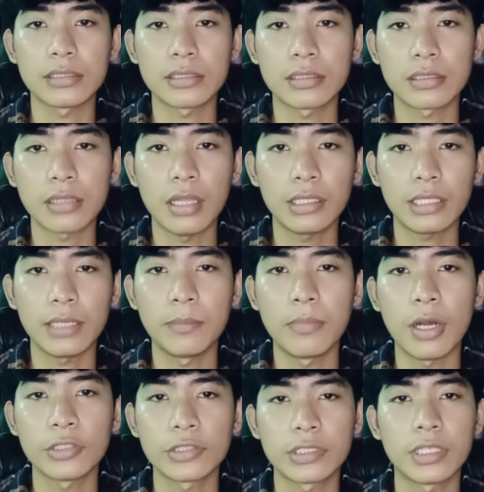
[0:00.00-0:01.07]
Talk
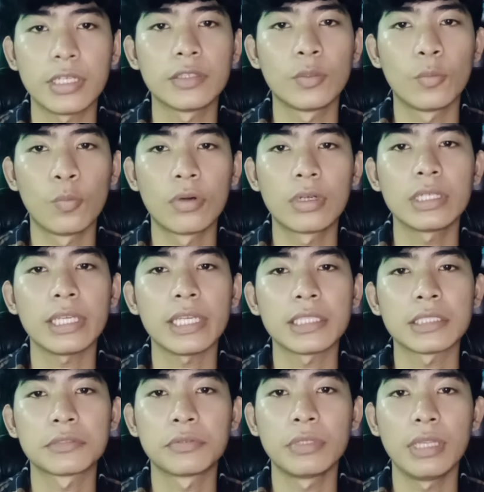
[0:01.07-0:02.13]
about the word
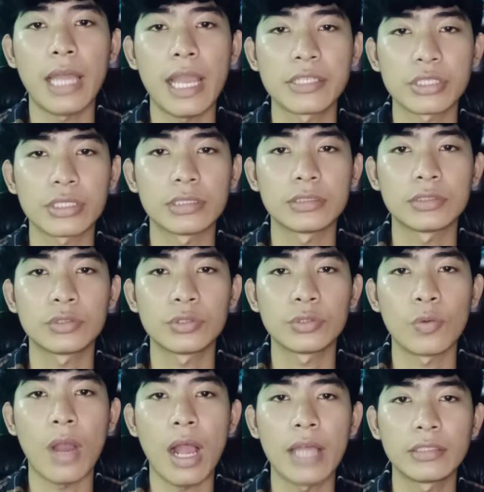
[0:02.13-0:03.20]
in relation
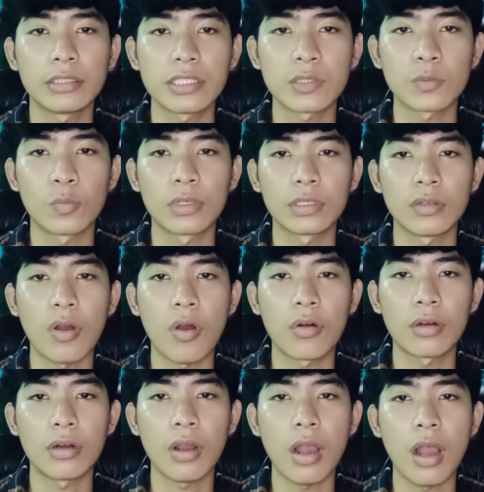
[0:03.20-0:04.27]
to others' word
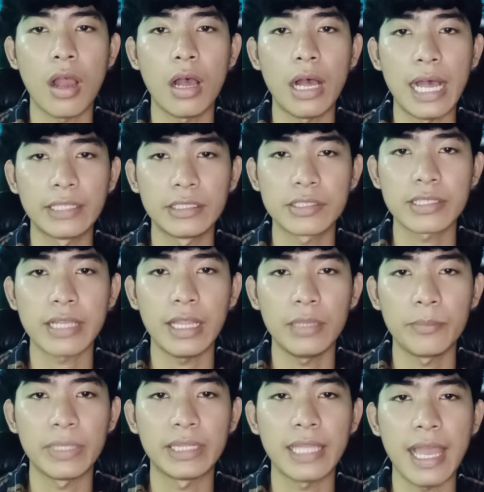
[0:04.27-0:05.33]
or others'
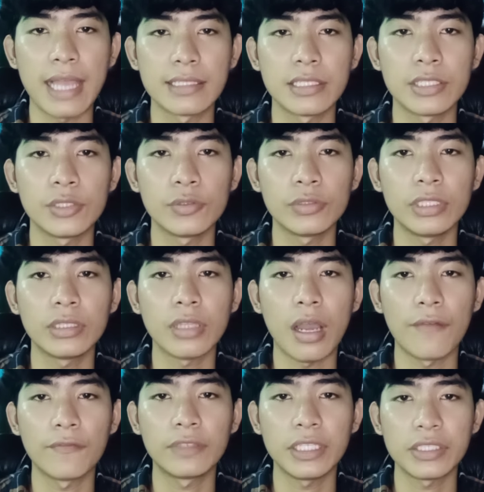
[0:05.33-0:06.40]
element as a unit
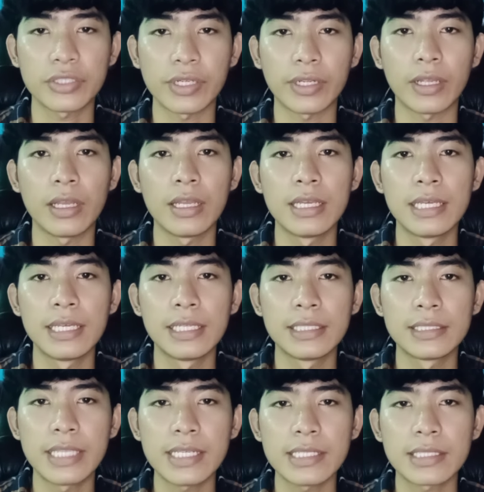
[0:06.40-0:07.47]
of teaching.
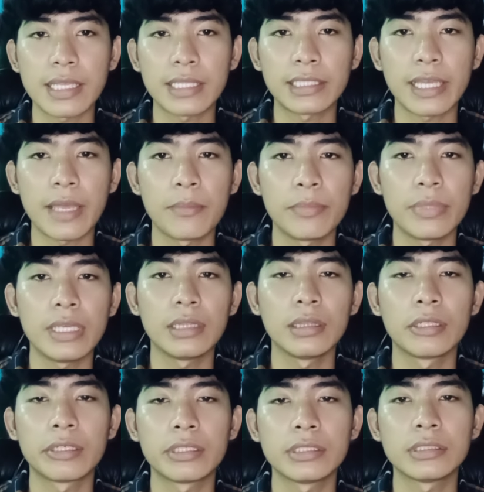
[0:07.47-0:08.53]
Things that can be
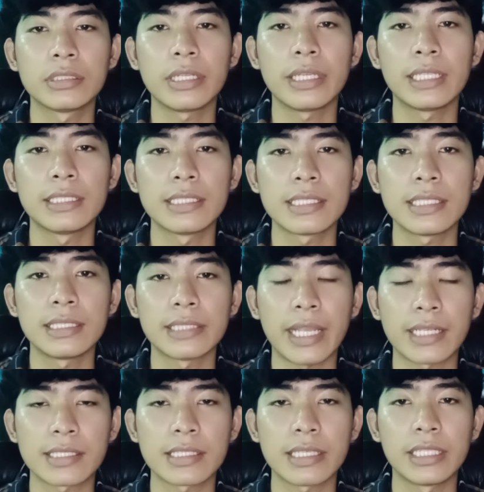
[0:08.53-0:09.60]
learned in the
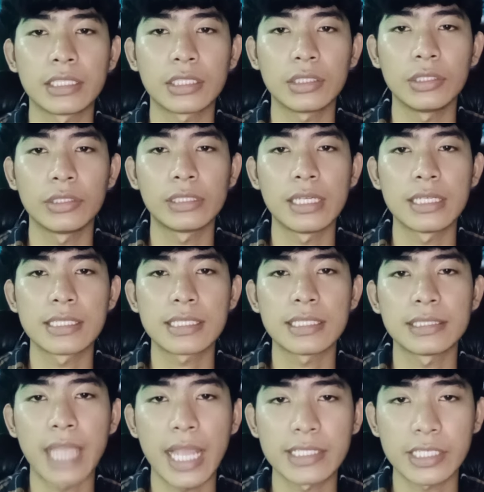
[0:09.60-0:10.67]
syntax include
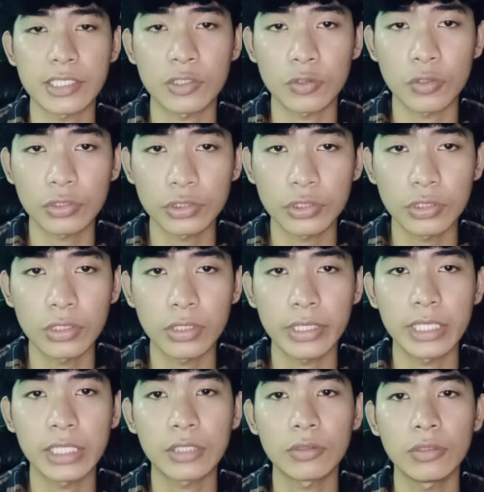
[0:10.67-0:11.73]
syntactic structure,
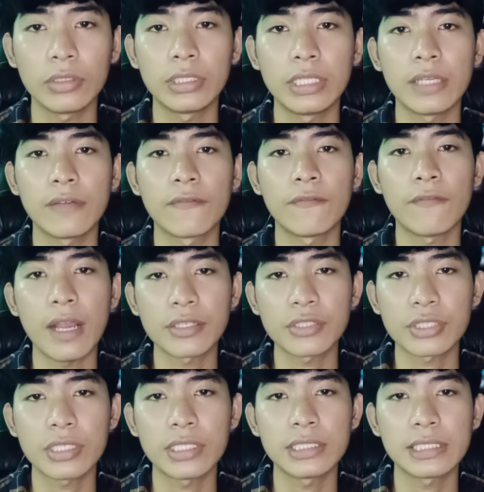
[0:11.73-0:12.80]
including
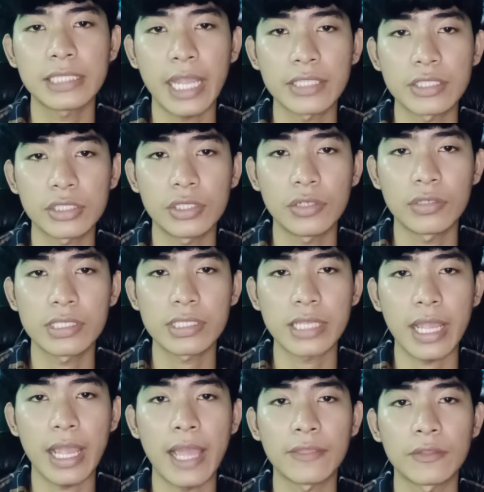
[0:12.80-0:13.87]
function, categories,
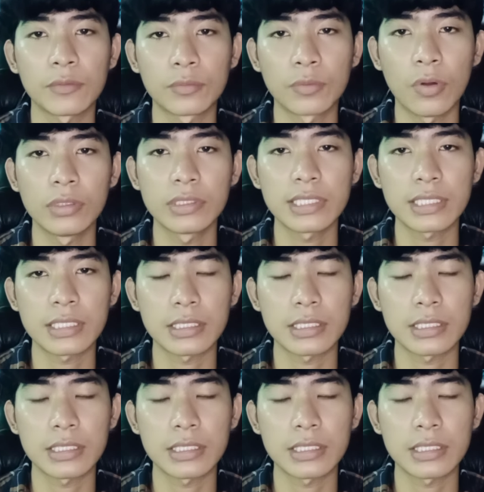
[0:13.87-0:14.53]
and roles.